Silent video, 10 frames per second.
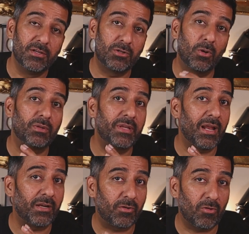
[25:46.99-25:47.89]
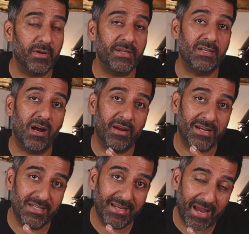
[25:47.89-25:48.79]
So the electronics are
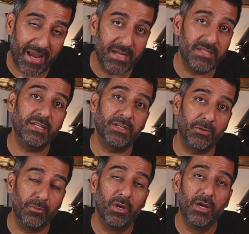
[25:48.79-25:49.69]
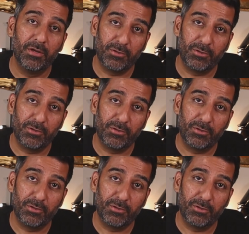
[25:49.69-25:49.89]
actually aiding you